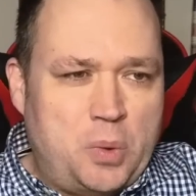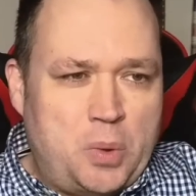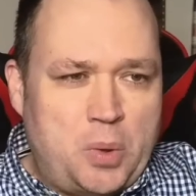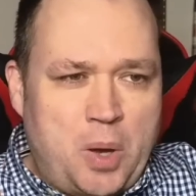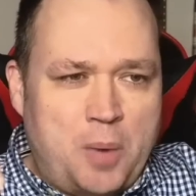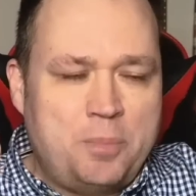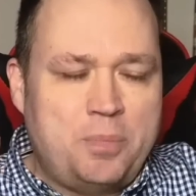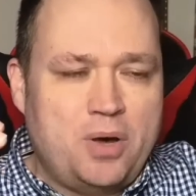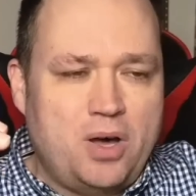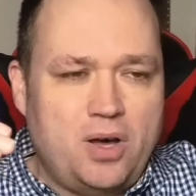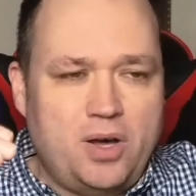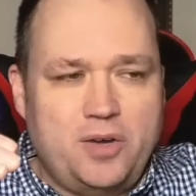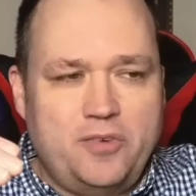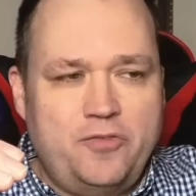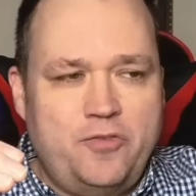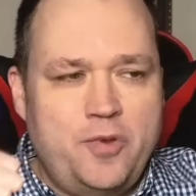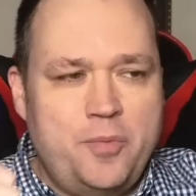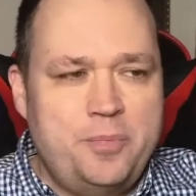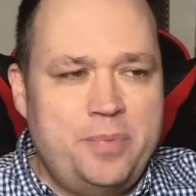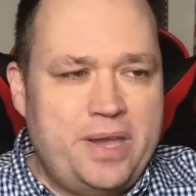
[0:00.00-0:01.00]

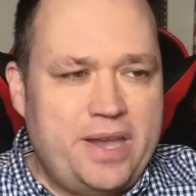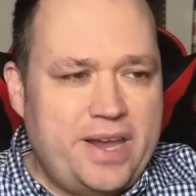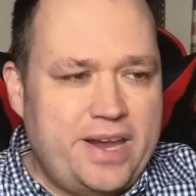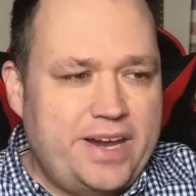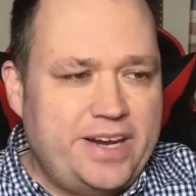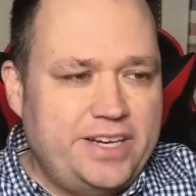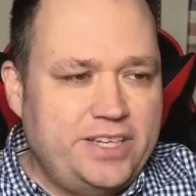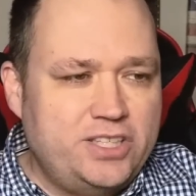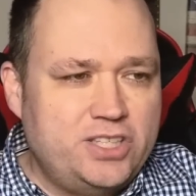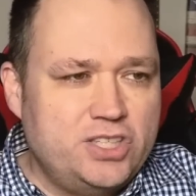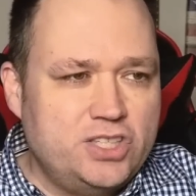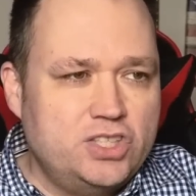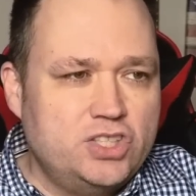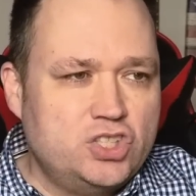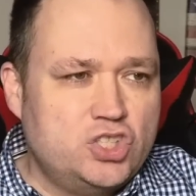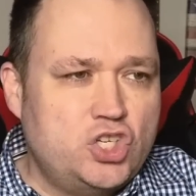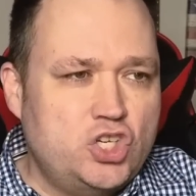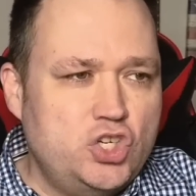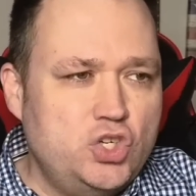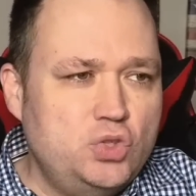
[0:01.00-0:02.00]
above page
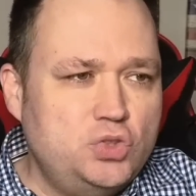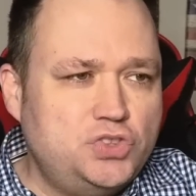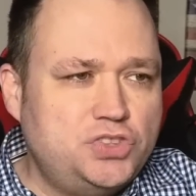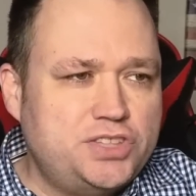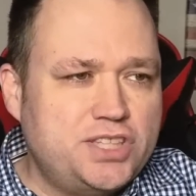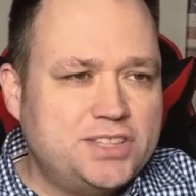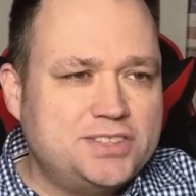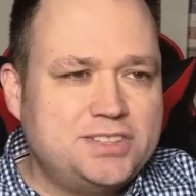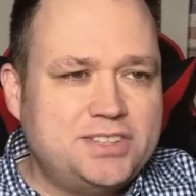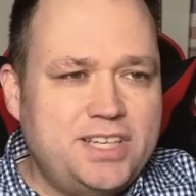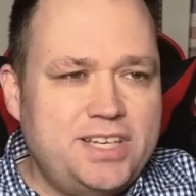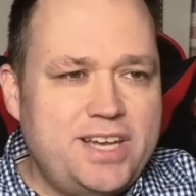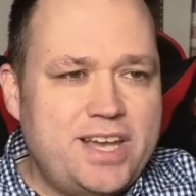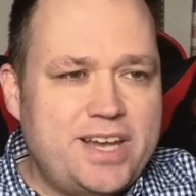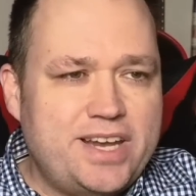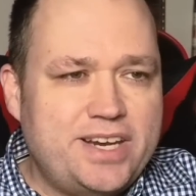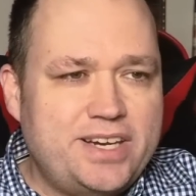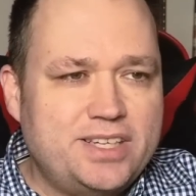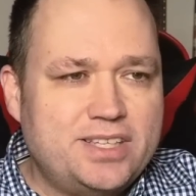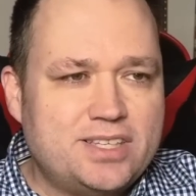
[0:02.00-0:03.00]

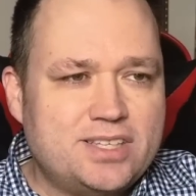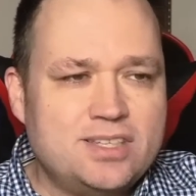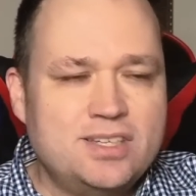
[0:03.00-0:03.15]
268